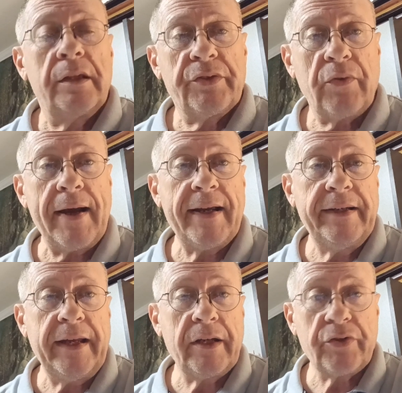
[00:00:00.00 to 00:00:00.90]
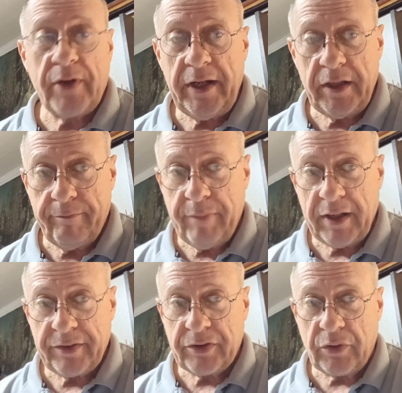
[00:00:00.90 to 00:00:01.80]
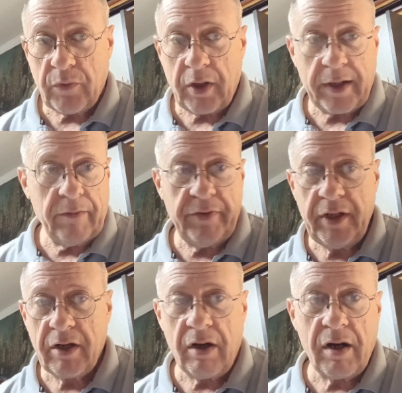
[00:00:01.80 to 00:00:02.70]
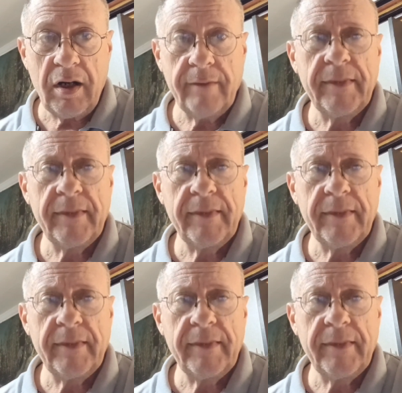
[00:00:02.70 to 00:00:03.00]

So I can take a train and bus to work. I don't need a car.